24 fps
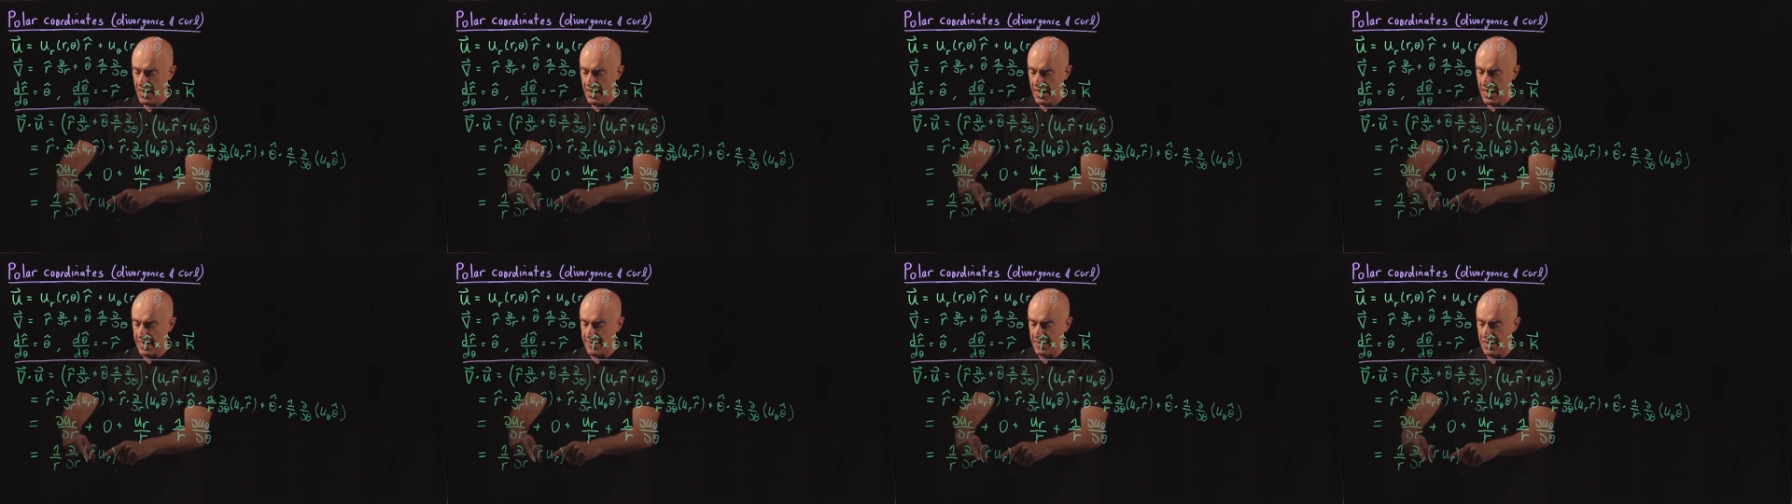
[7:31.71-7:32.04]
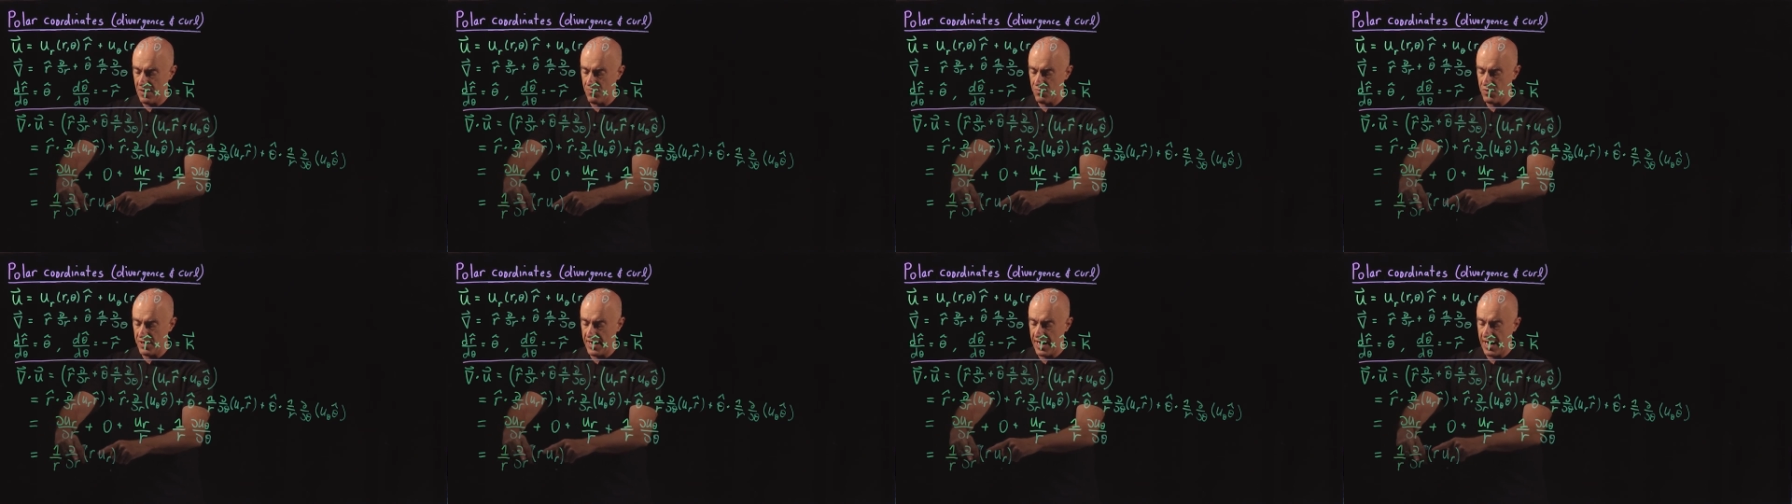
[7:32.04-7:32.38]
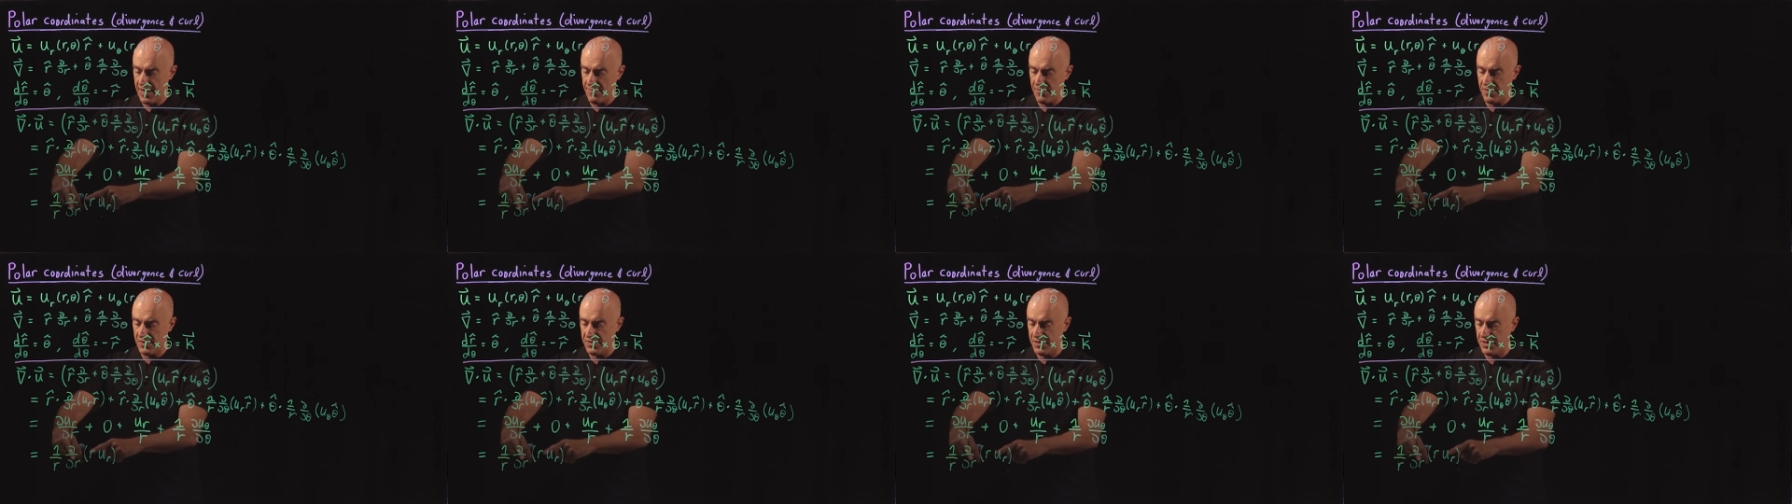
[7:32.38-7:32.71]
And then we
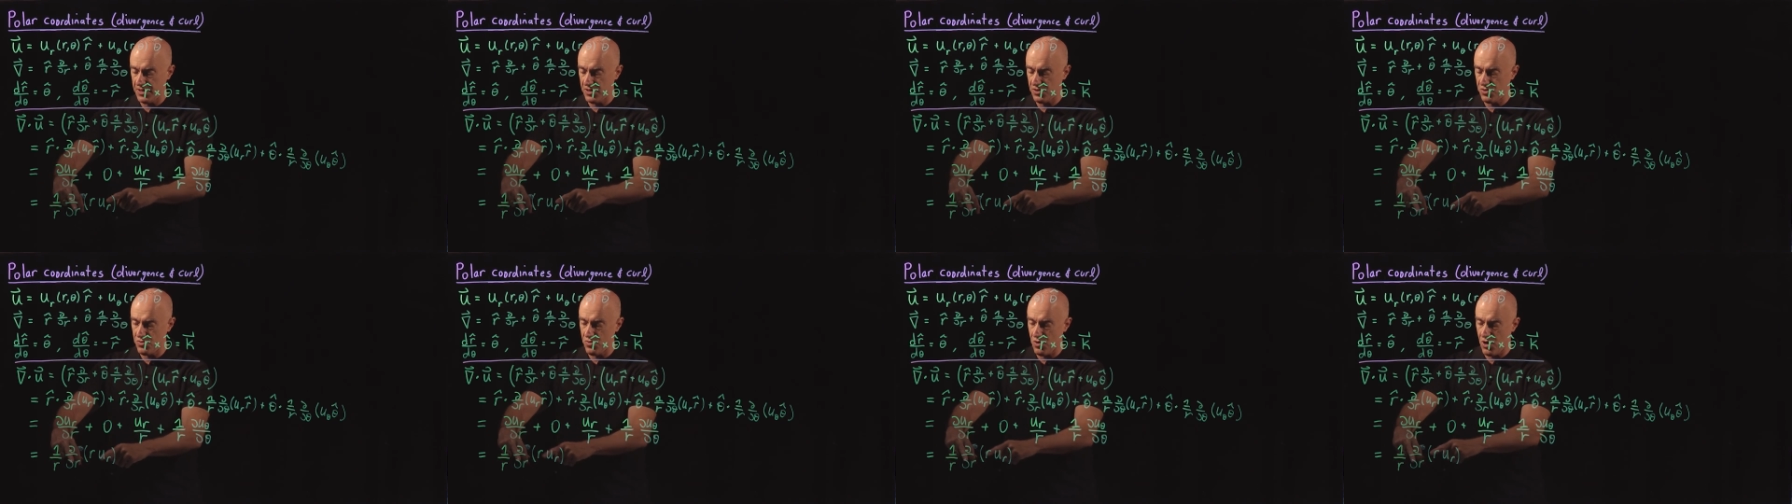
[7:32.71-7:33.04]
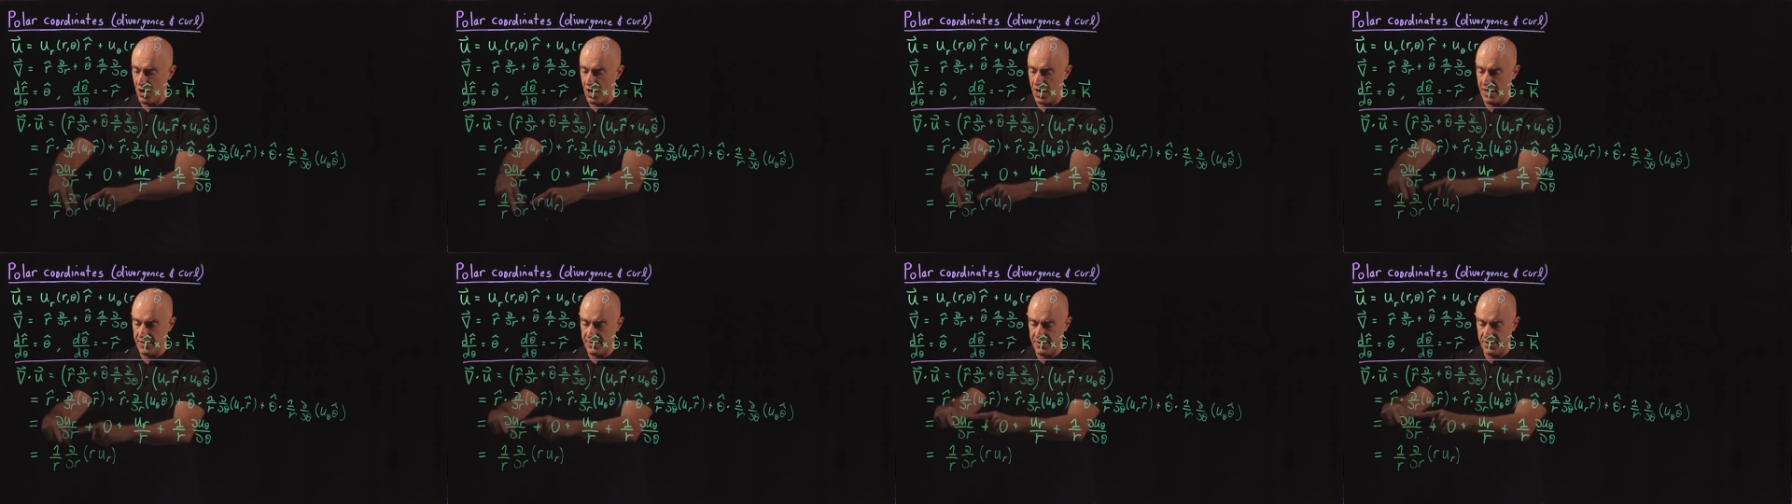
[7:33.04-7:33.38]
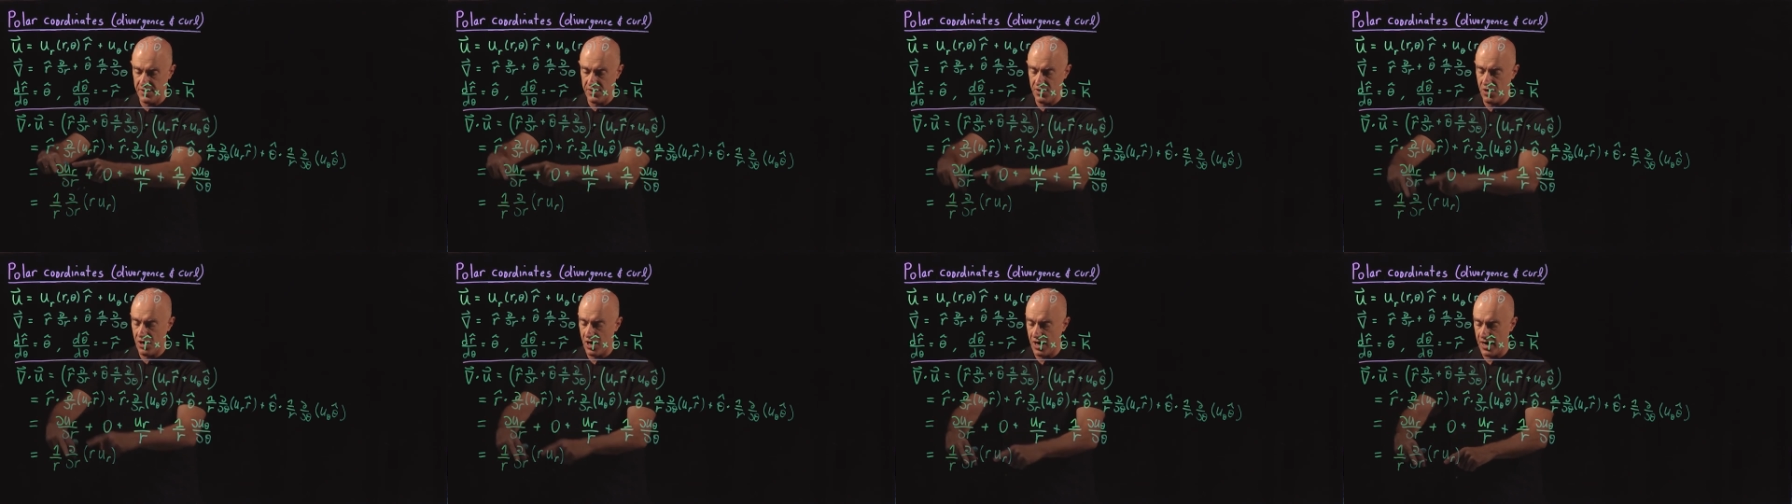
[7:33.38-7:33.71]
have a dur
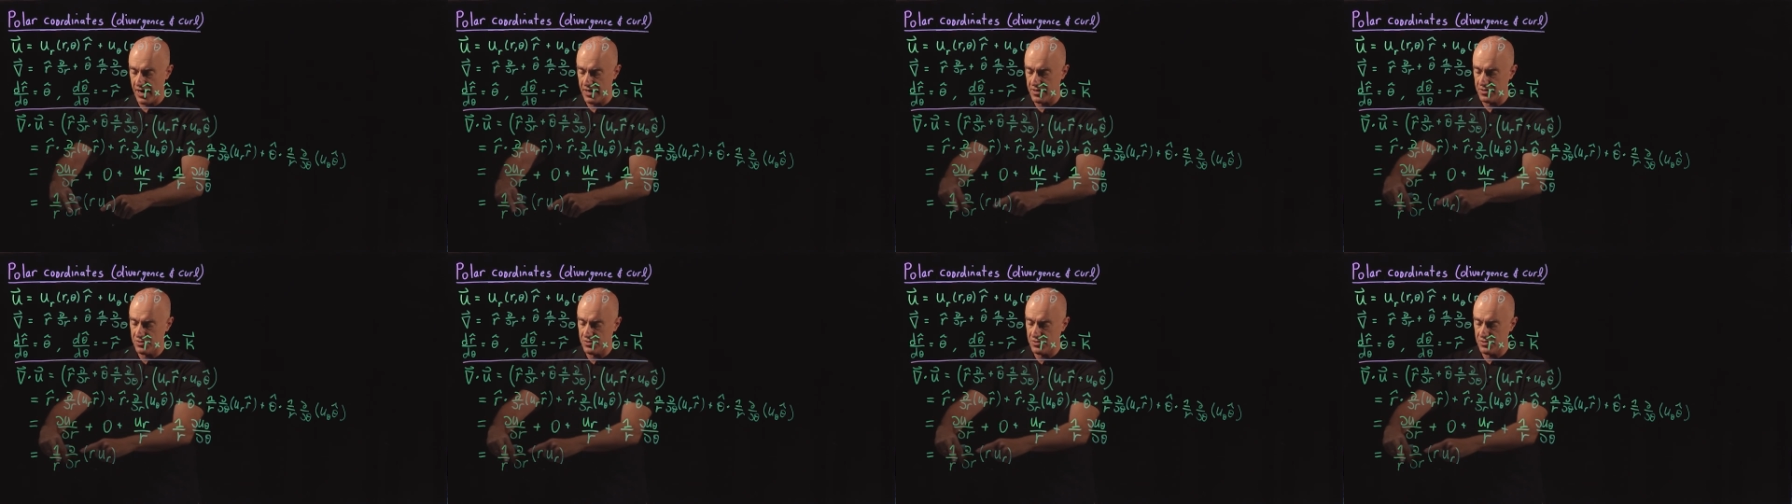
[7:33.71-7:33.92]
dr.